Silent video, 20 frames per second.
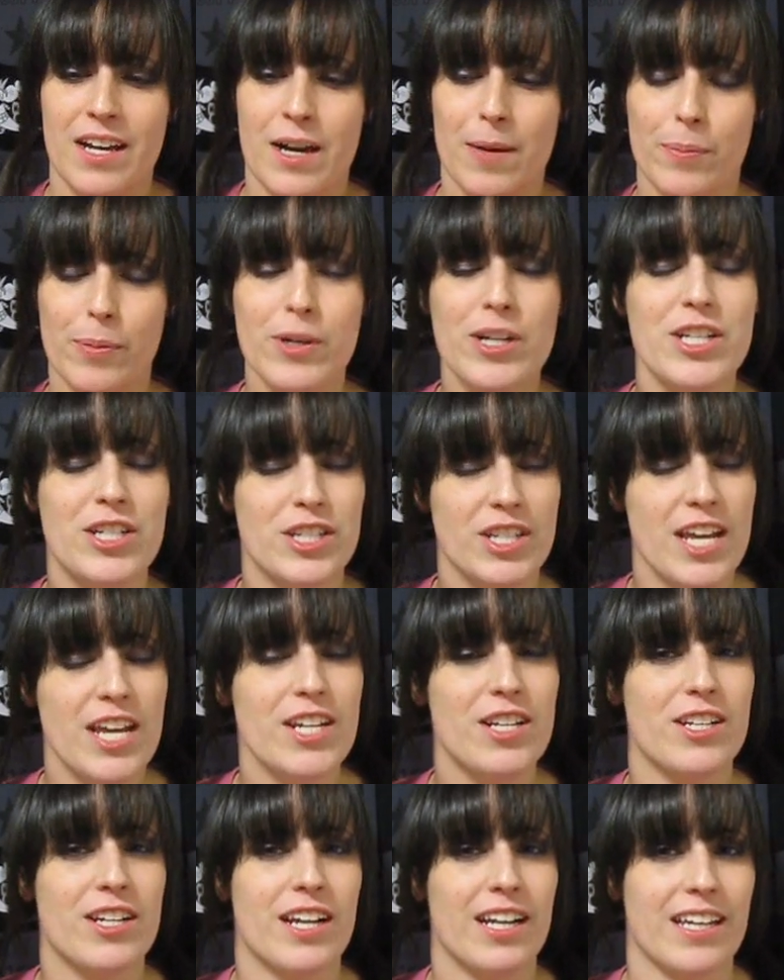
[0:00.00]

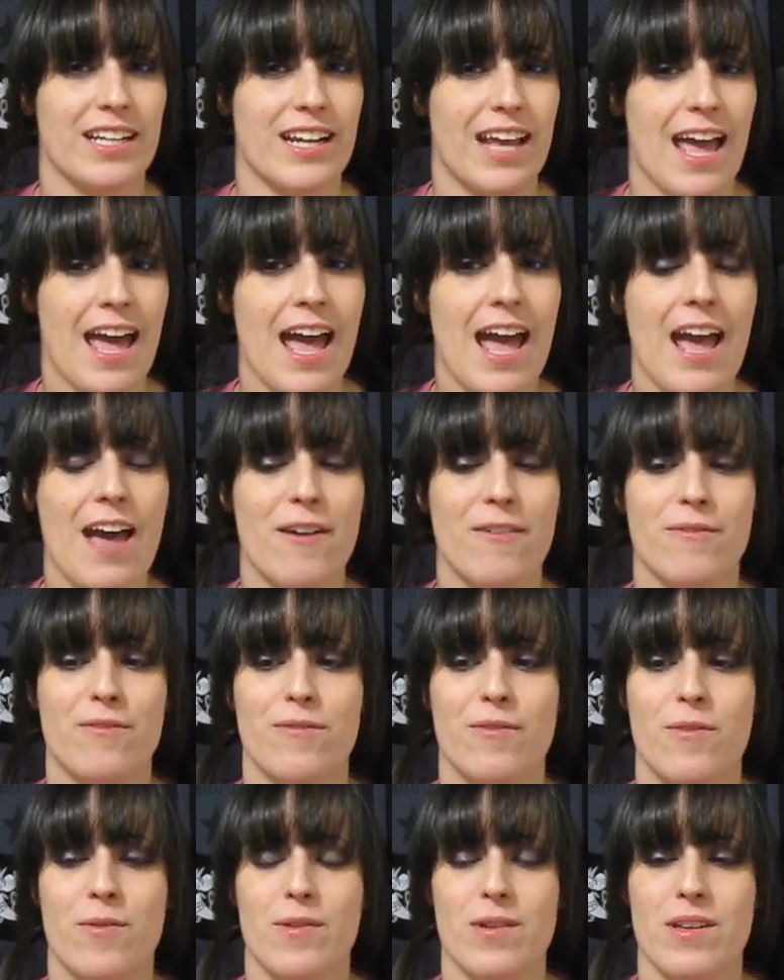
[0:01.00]
appreciation I can have
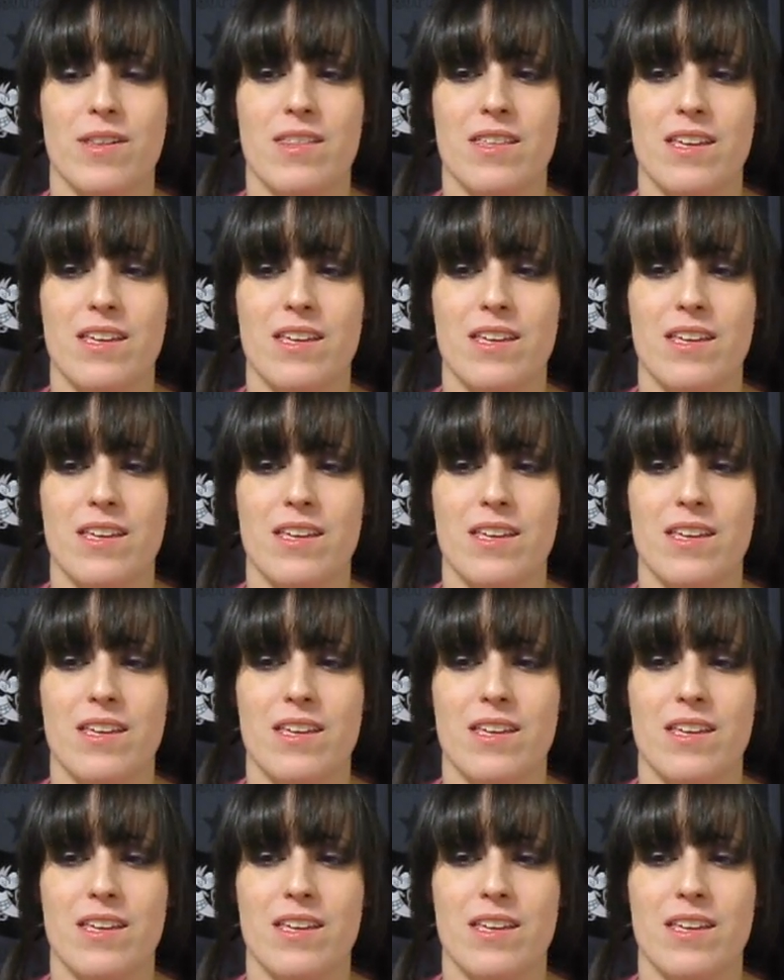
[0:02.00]
for